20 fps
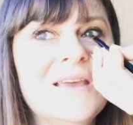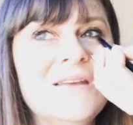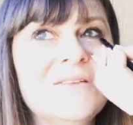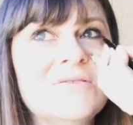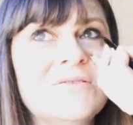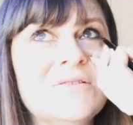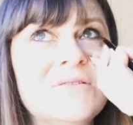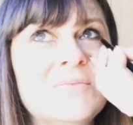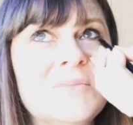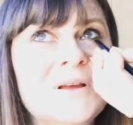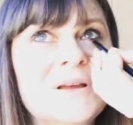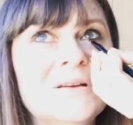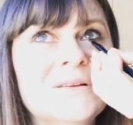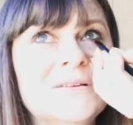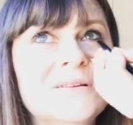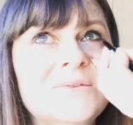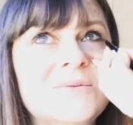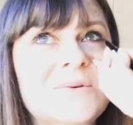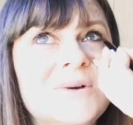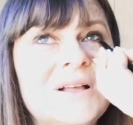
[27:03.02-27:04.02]
that trauma?
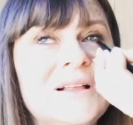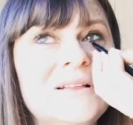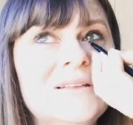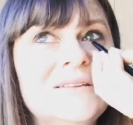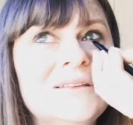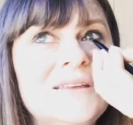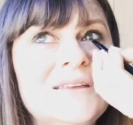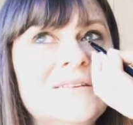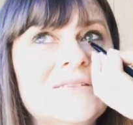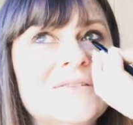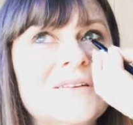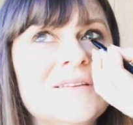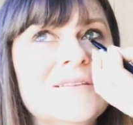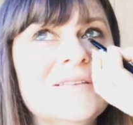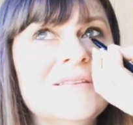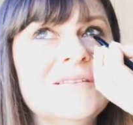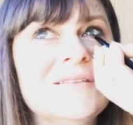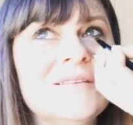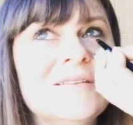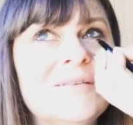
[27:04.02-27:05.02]
Well, he
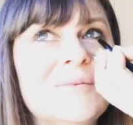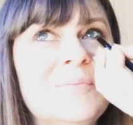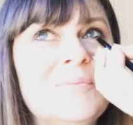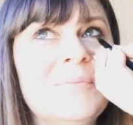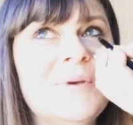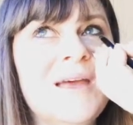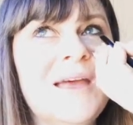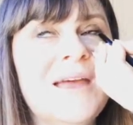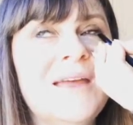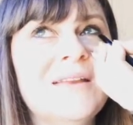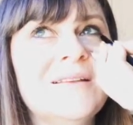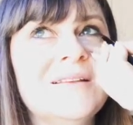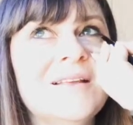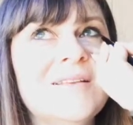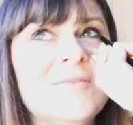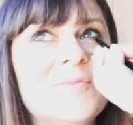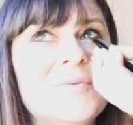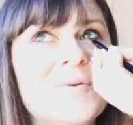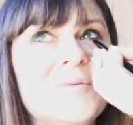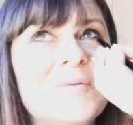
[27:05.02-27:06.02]
dresses as a bat.
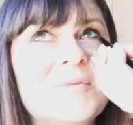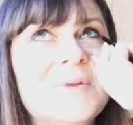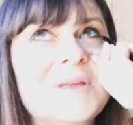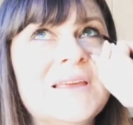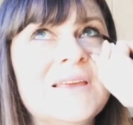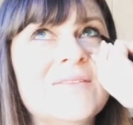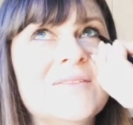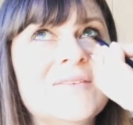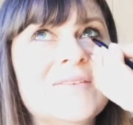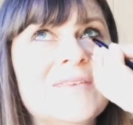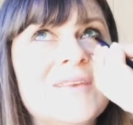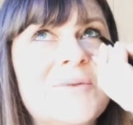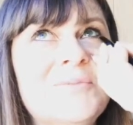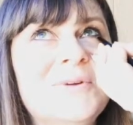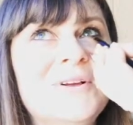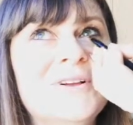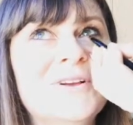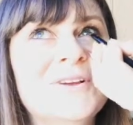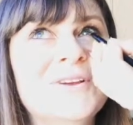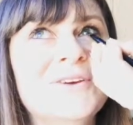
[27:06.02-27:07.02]
That probably gives us some
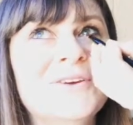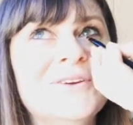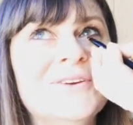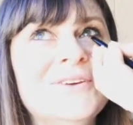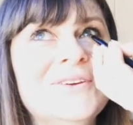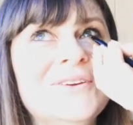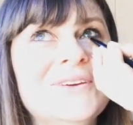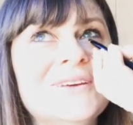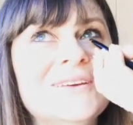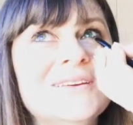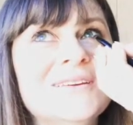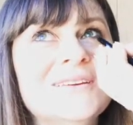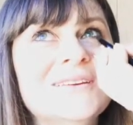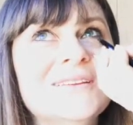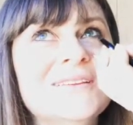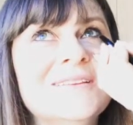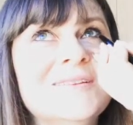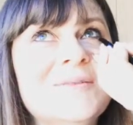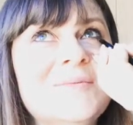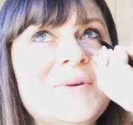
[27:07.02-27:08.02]
clue.
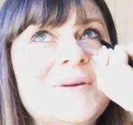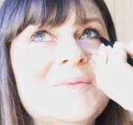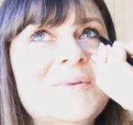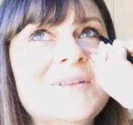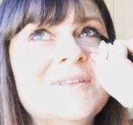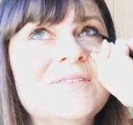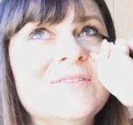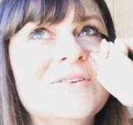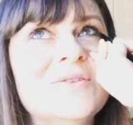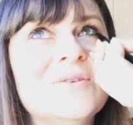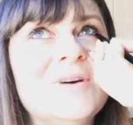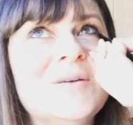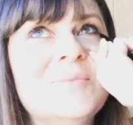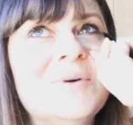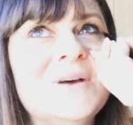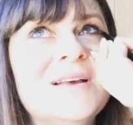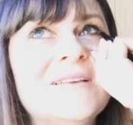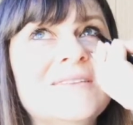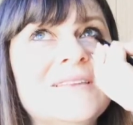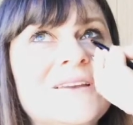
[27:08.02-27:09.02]
And maybe he's not quite
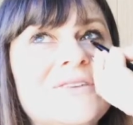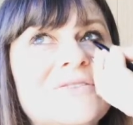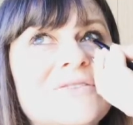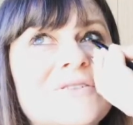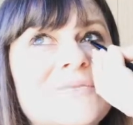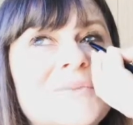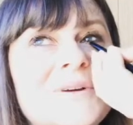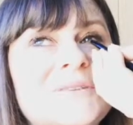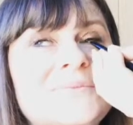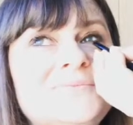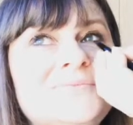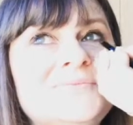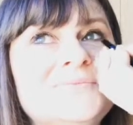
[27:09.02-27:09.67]
past that trauma.